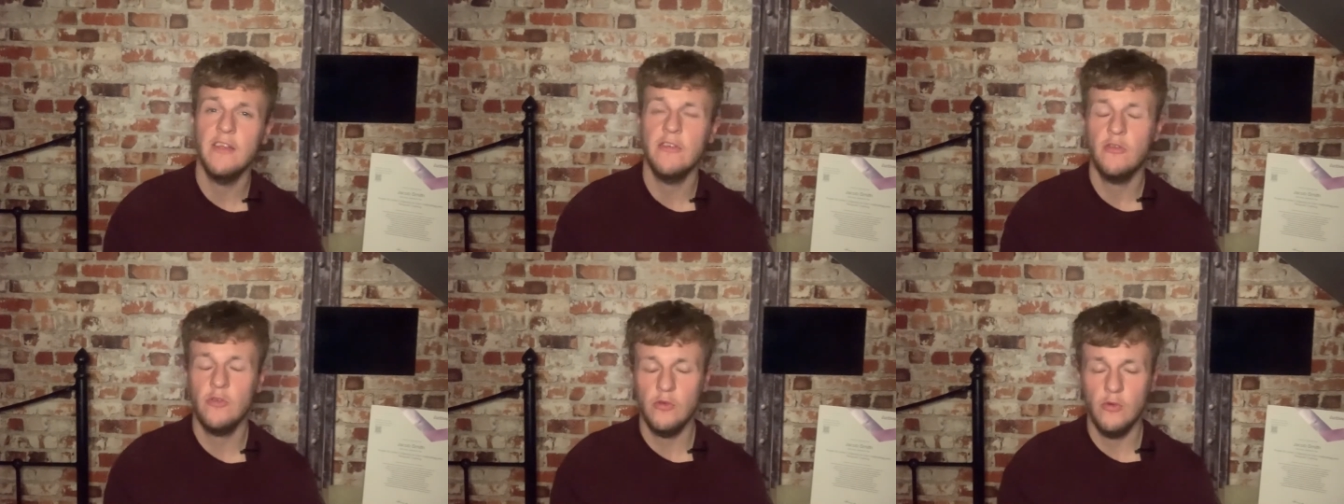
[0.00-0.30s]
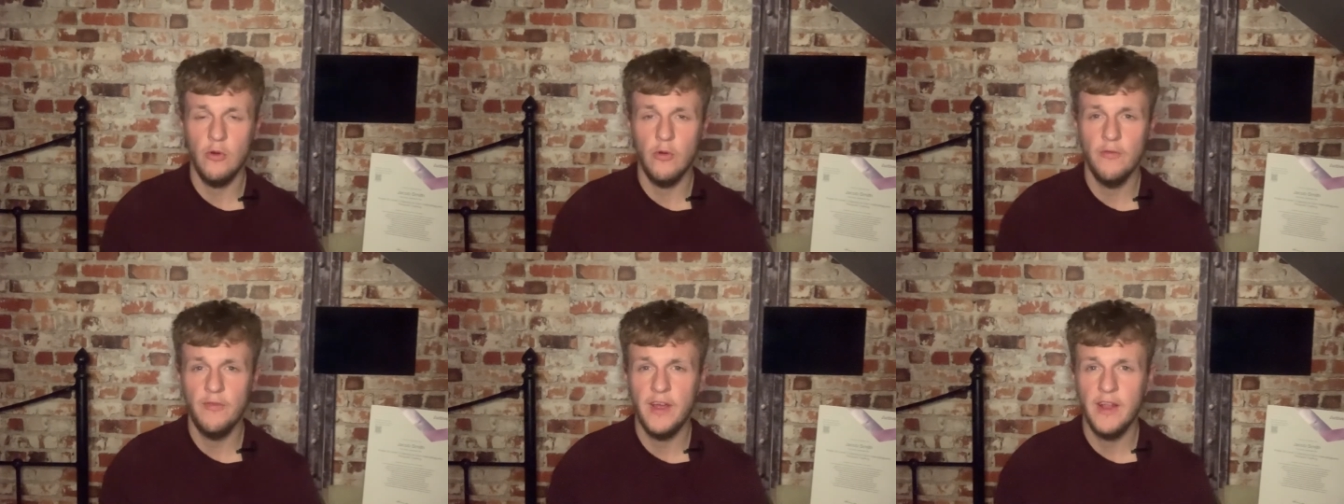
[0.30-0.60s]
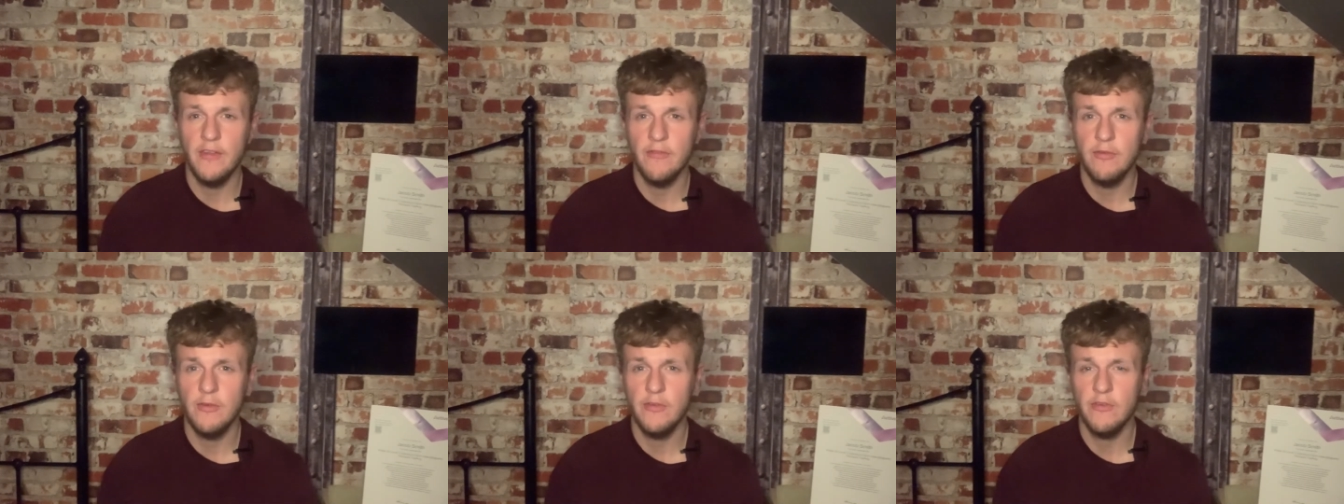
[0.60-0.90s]
sort of
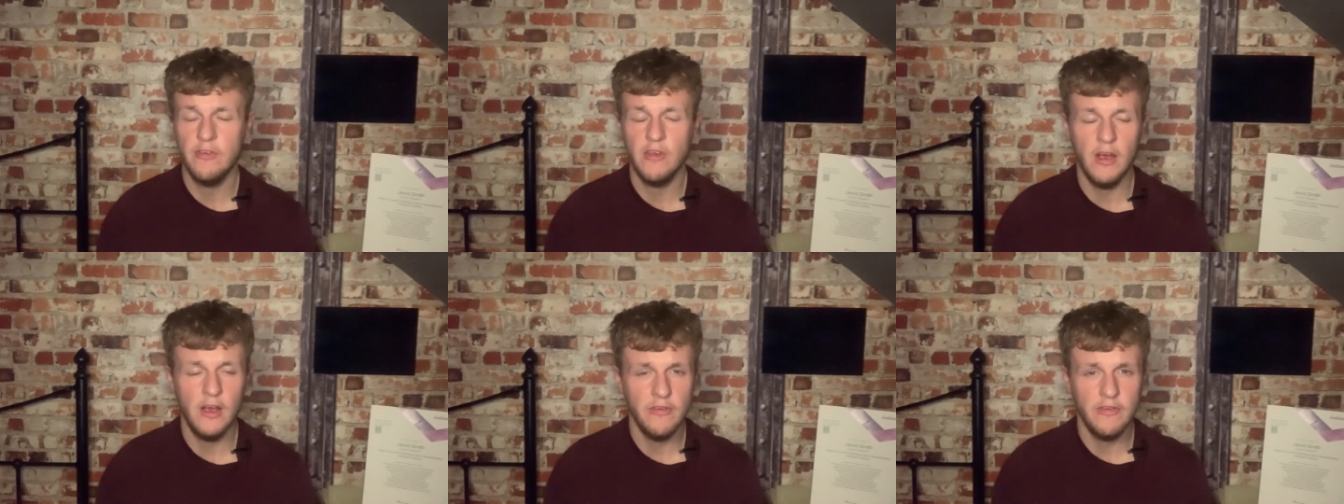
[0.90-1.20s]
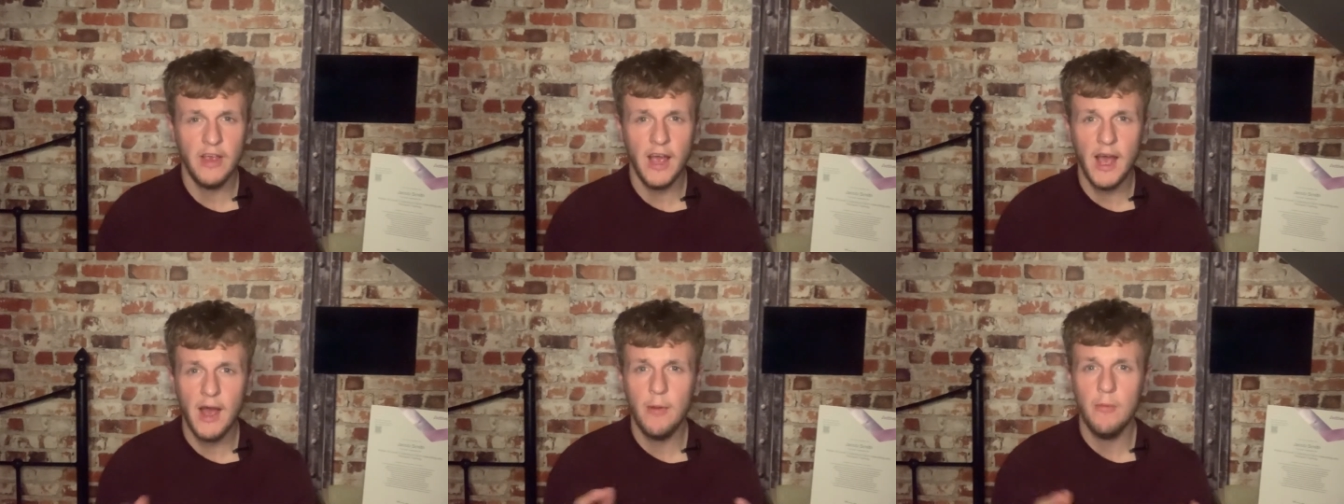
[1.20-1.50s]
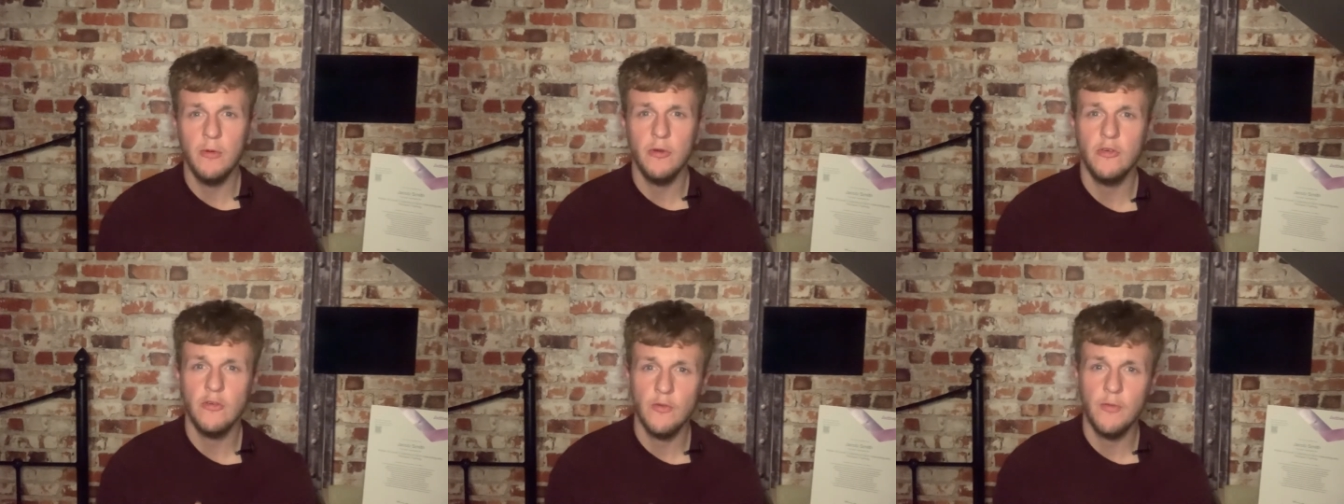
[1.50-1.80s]
emphasize how
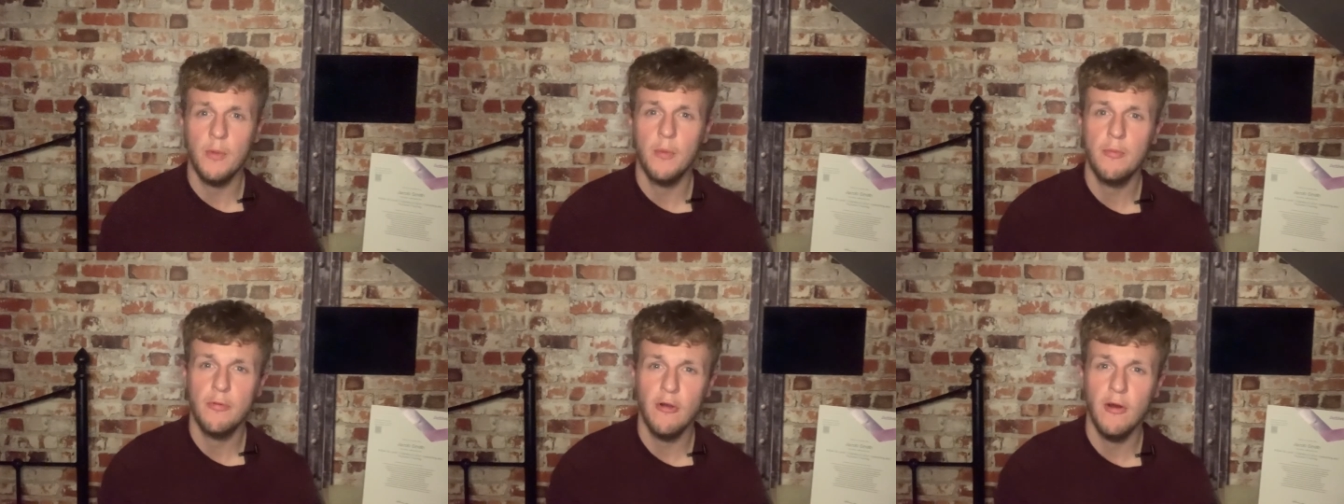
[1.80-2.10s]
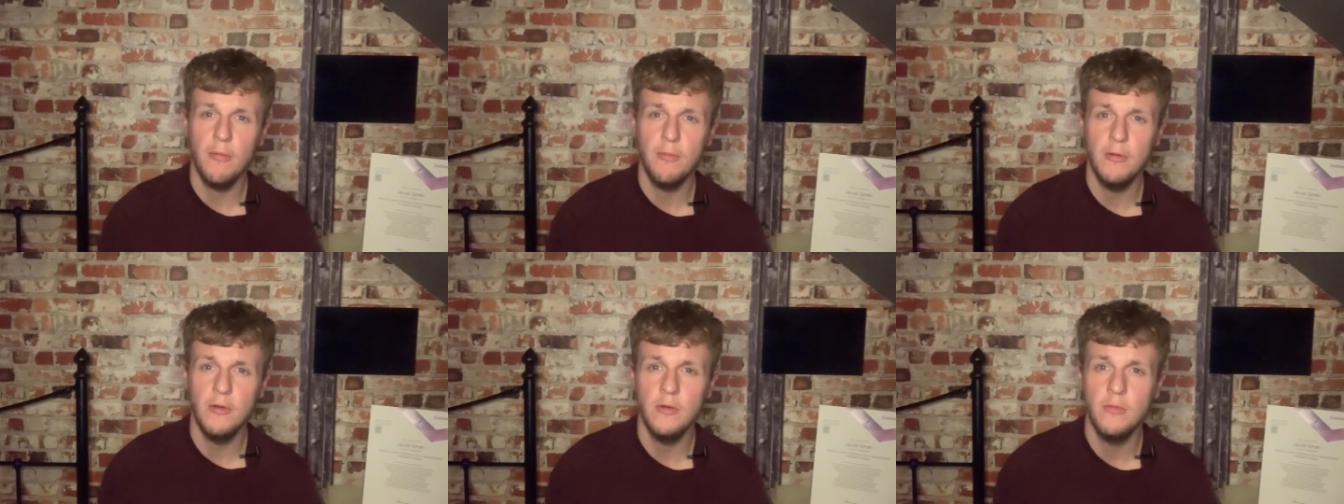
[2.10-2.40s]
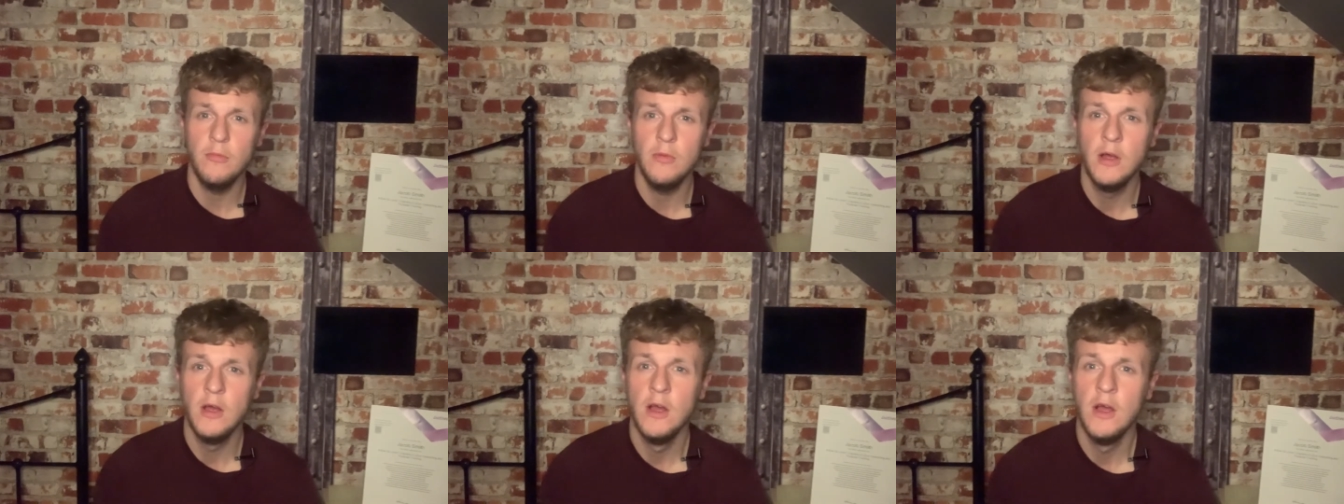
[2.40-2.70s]
much of a problem